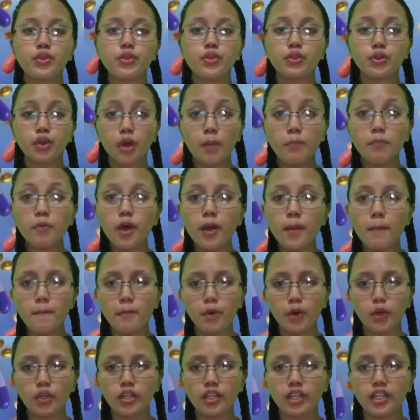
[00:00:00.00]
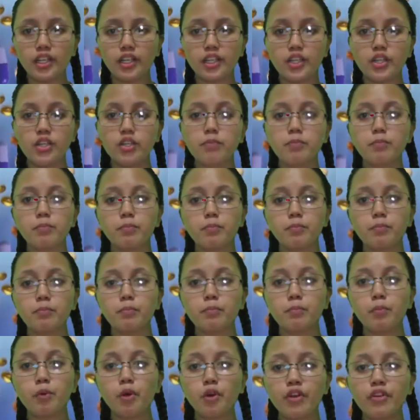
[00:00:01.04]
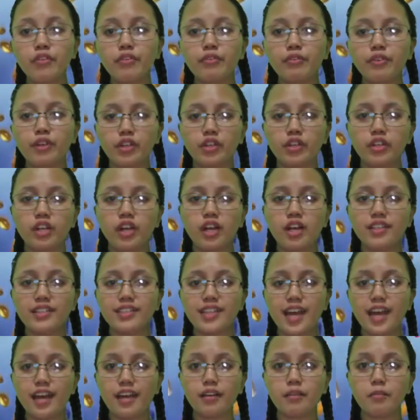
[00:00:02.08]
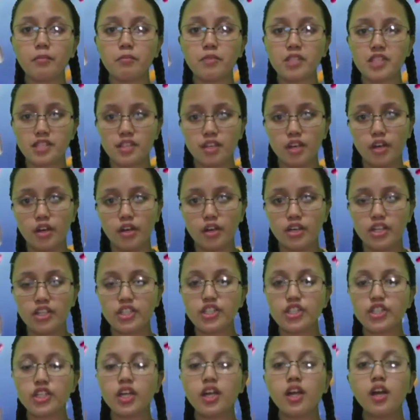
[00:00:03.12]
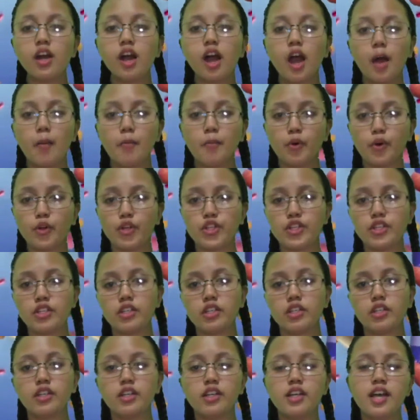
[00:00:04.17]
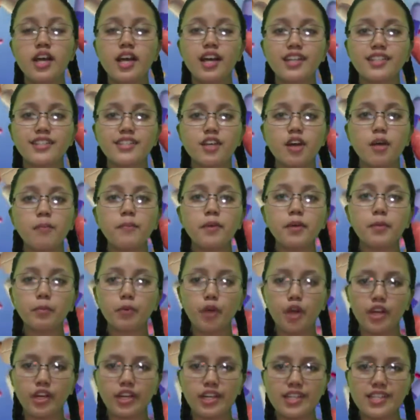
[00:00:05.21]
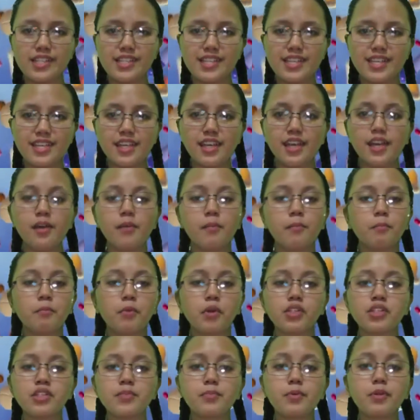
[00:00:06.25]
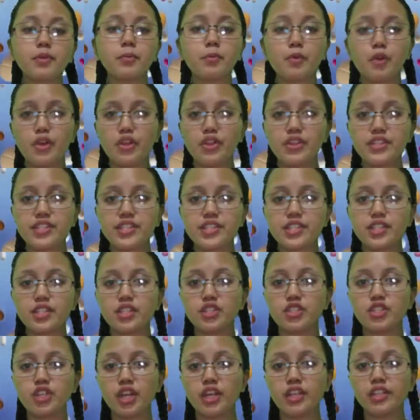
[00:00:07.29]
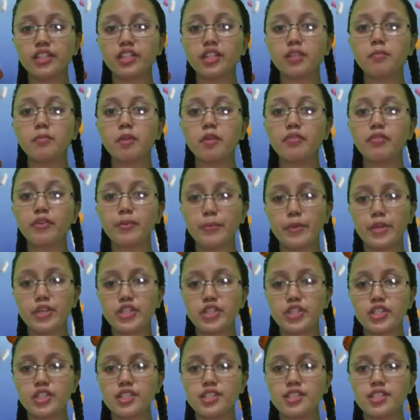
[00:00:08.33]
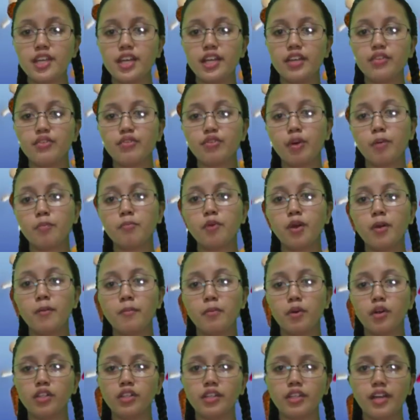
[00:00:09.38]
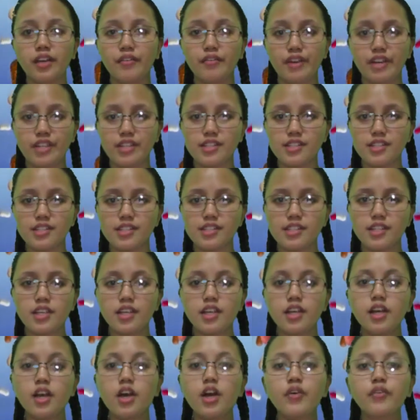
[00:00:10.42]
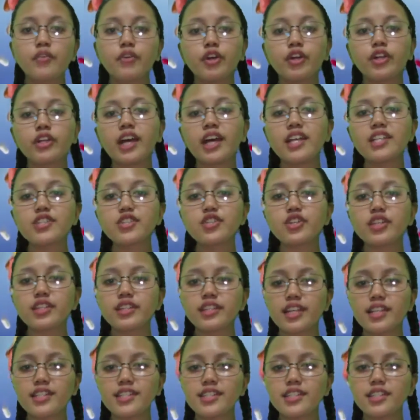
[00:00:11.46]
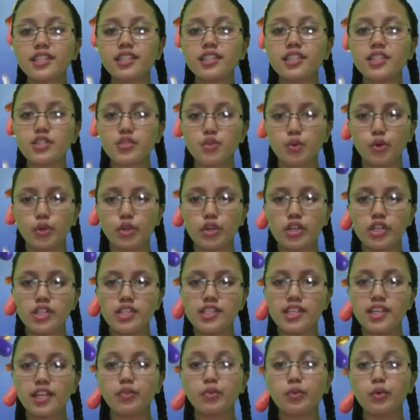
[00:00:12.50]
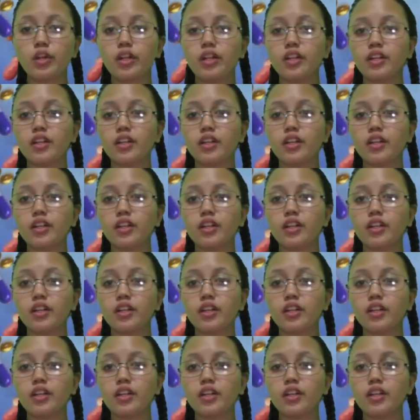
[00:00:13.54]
thromboembolic acute porphyria attack, miscarriage, abortion, ectopic pregnancy, multiple births, congenital malformations, and thromboembolic events. For gastrointestinal disorders, it will